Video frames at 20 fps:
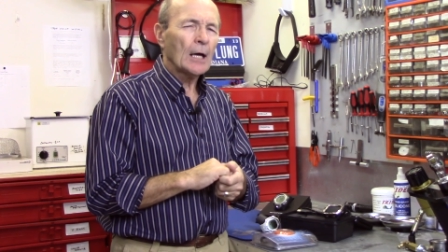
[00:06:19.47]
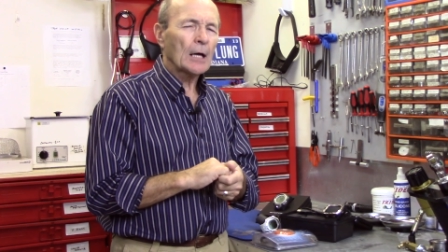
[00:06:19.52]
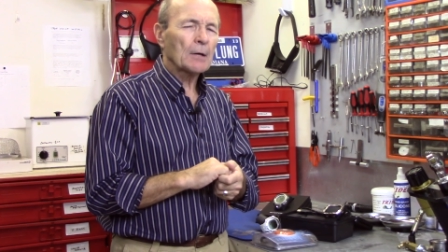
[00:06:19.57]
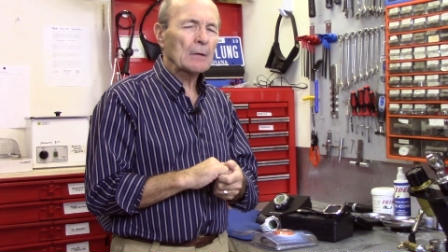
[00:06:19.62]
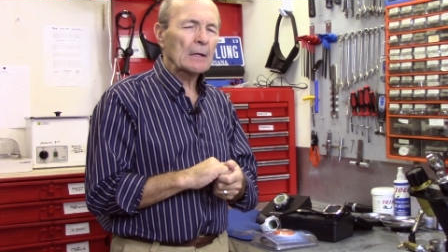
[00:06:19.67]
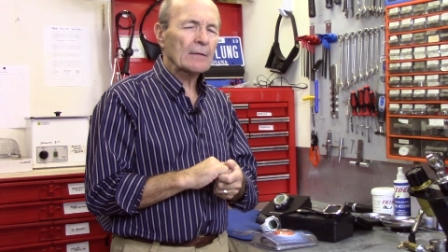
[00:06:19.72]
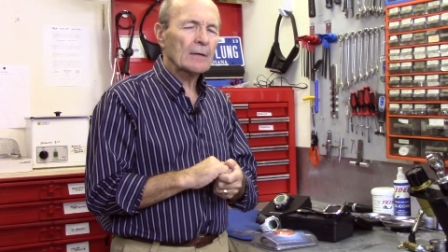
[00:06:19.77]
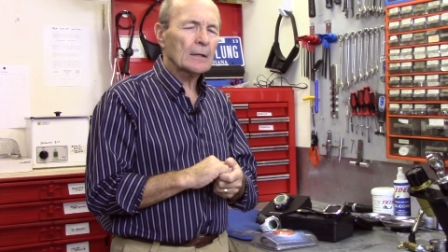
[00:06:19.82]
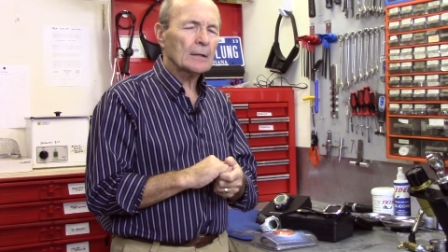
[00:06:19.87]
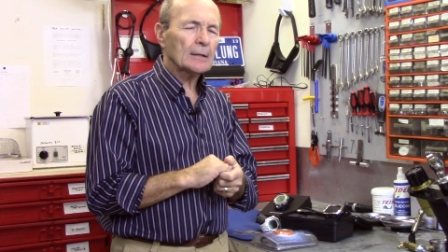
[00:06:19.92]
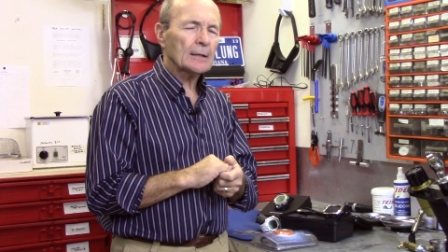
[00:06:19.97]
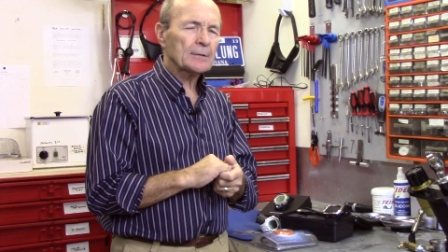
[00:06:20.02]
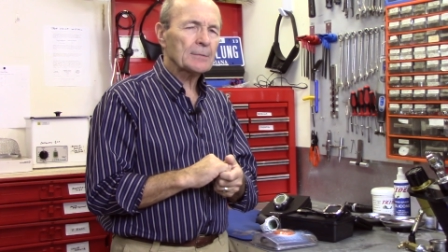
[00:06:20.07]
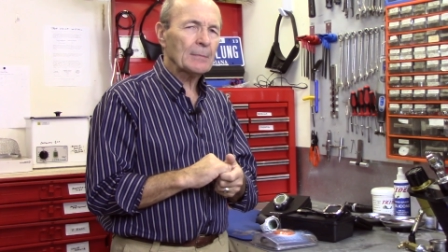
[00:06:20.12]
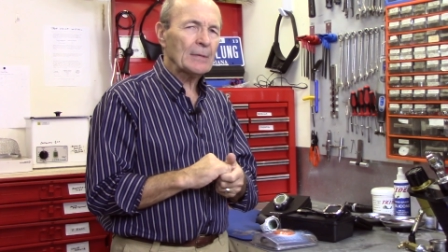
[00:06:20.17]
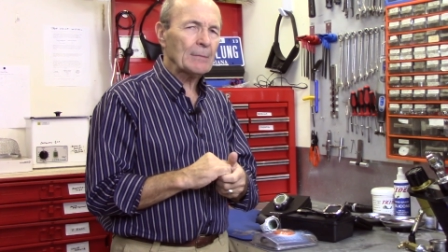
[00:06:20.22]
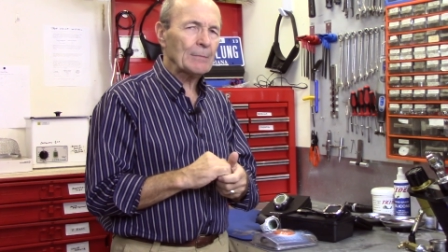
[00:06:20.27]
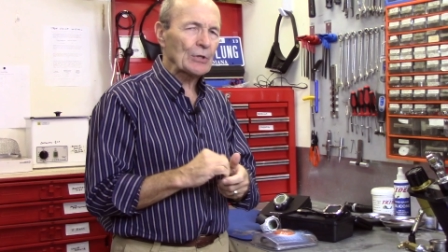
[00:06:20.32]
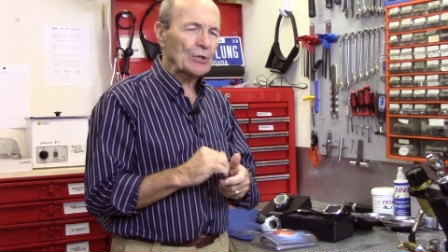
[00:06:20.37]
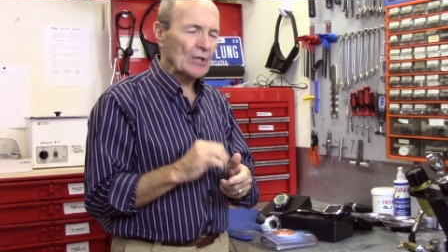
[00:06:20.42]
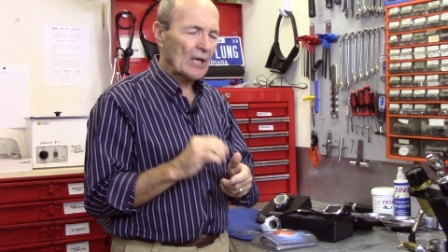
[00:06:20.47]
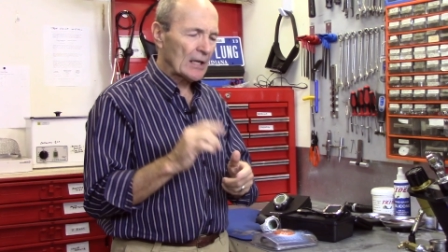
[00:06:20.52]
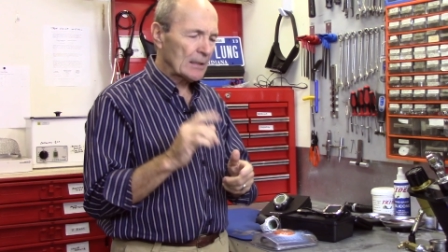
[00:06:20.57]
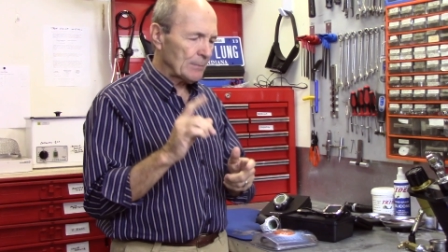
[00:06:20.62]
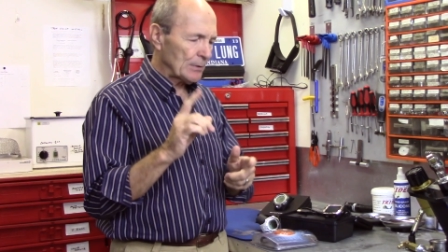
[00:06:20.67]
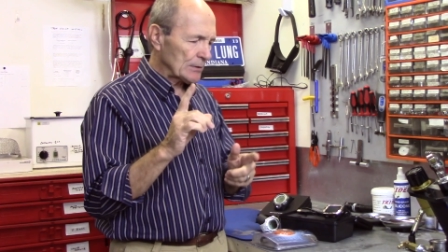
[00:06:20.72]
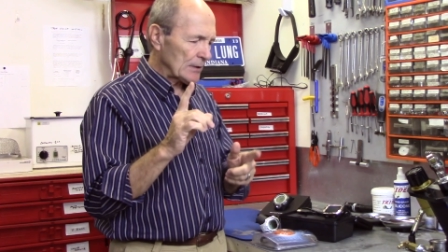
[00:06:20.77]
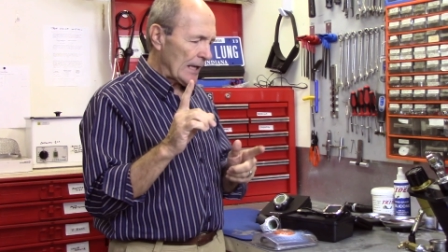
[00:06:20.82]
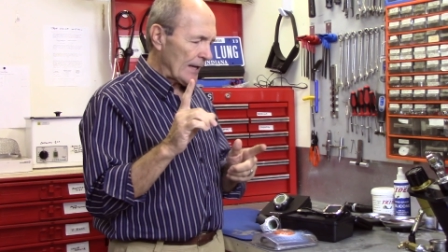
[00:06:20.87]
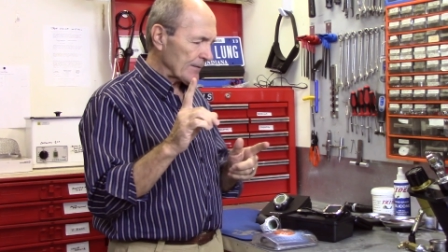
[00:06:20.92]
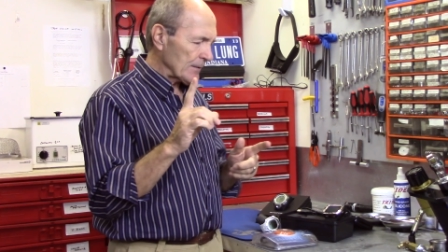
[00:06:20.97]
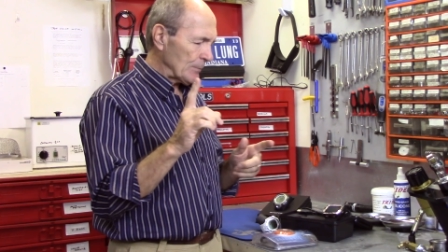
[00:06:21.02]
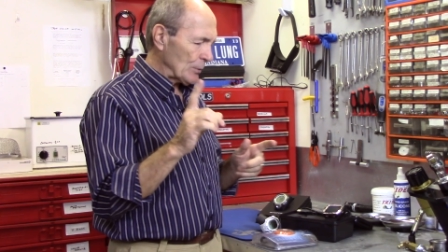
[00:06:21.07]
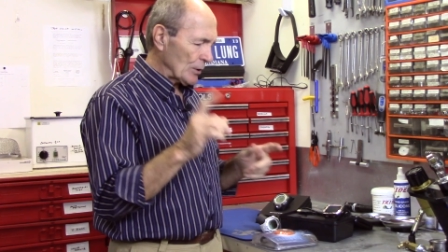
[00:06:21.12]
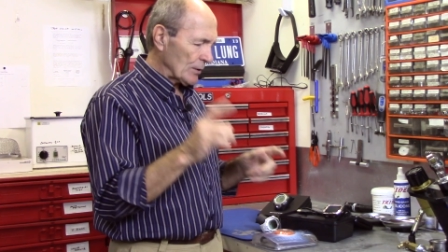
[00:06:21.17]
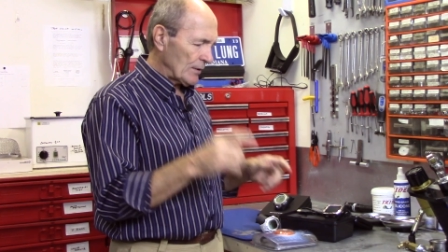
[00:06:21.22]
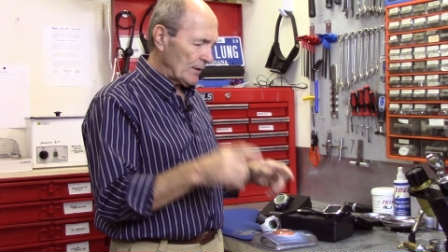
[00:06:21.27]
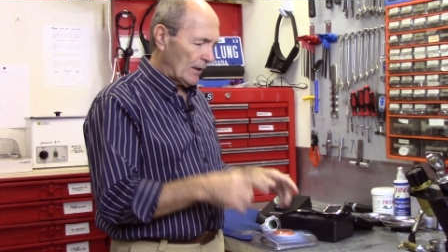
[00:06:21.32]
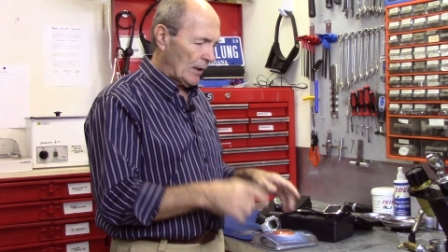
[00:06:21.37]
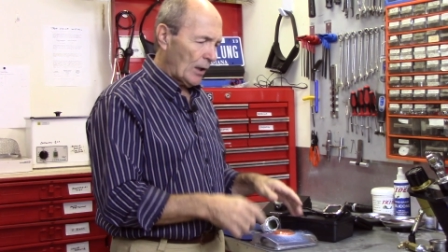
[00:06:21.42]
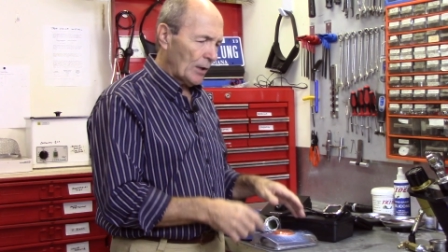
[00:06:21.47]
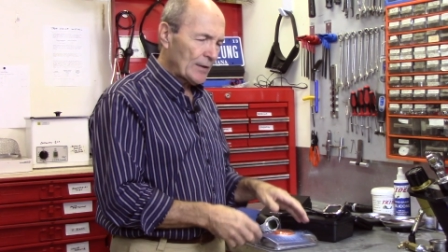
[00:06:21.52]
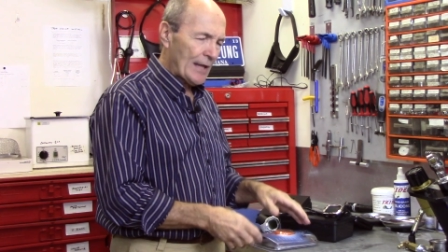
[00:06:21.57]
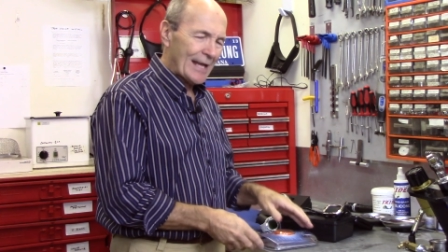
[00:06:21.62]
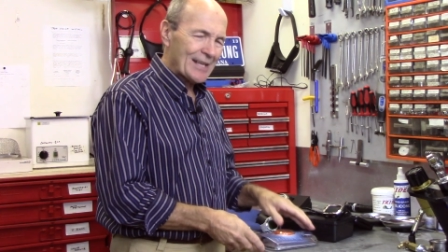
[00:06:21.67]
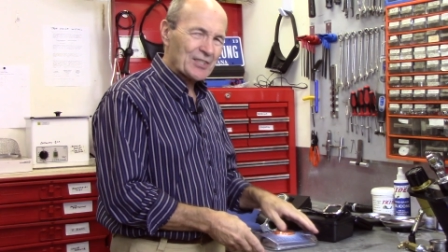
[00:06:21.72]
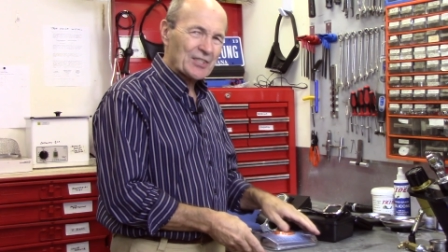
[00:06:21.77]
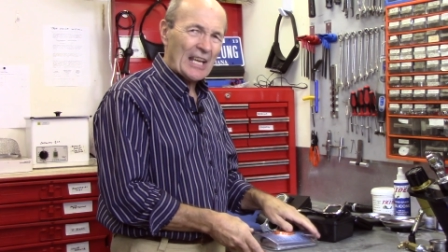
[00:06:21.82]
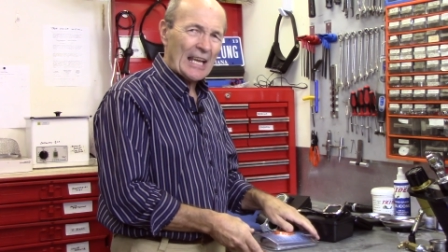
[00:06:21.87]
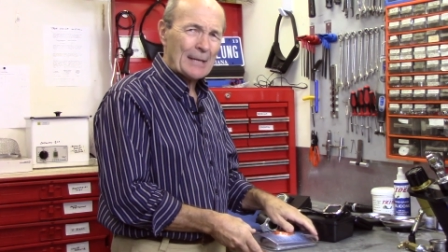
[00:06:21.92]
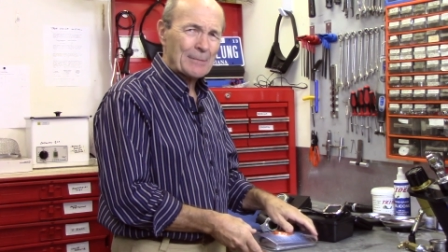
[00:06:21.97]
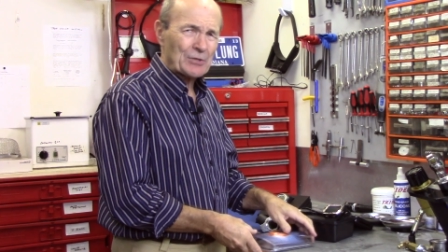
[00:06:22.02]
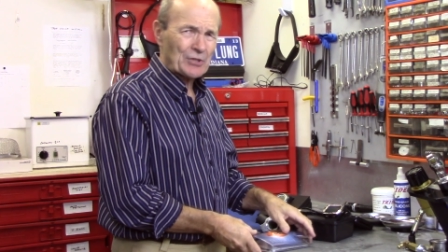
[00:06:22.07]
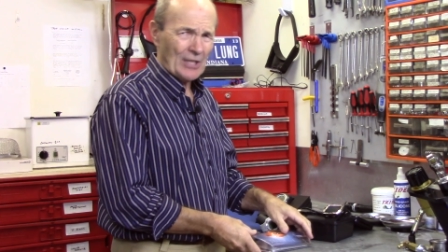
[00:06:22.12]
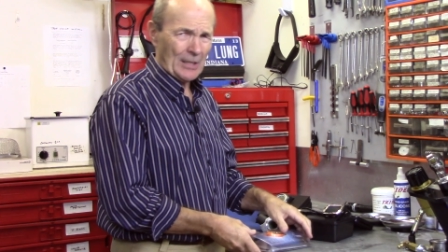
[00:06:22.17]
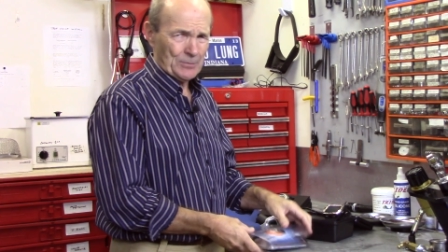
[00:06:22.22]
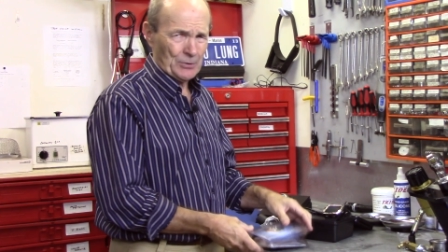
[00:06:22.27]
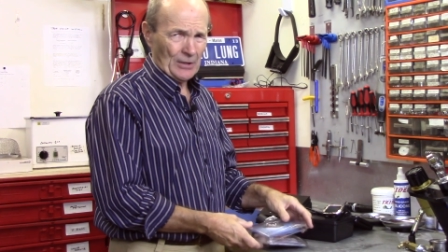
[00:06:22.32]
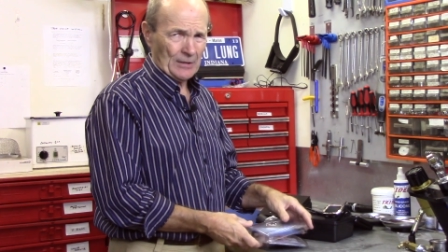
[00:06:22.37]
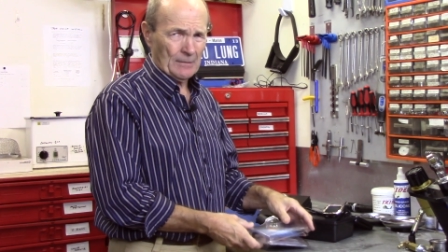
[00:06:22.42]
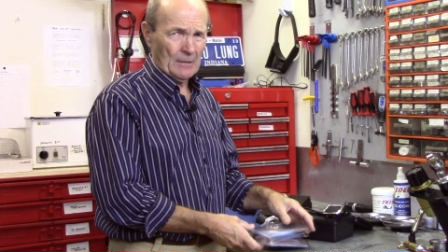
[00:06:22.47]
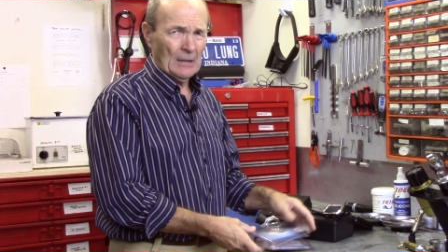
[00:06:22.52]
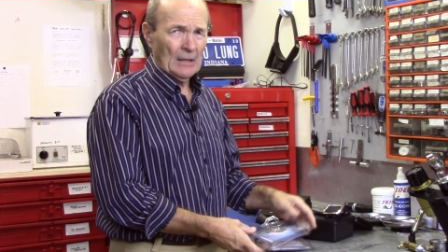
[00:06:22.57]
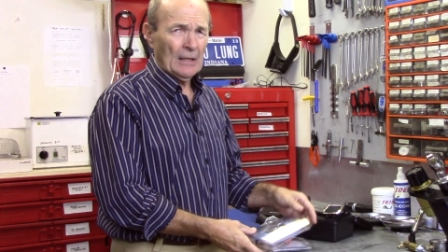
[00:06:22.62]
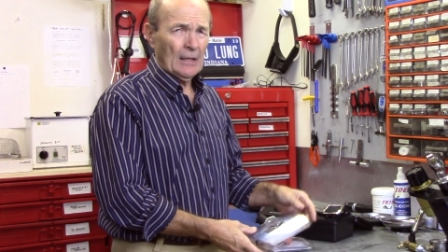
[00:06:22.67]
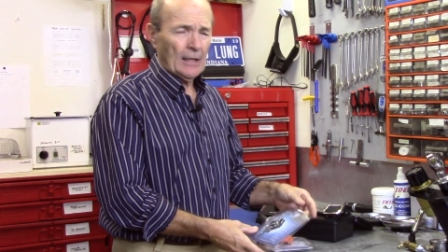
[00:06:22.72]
However, let me talk about dive computers. On that same subject,